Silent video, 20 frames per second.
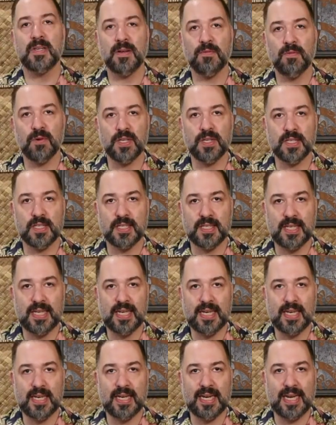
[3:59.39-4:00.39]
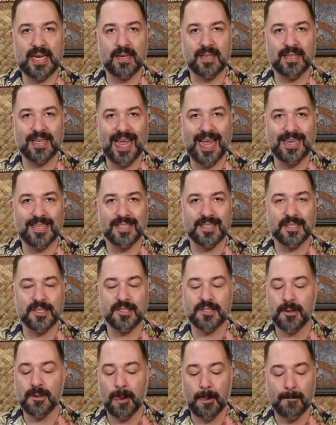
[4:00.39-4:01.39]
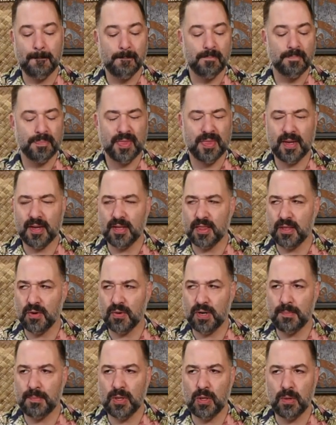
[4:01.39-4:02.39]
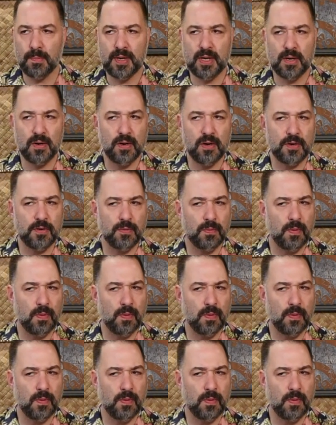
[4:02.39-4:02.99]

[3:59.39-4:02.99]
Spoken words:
different Z lenses, like a 30 millimeter, a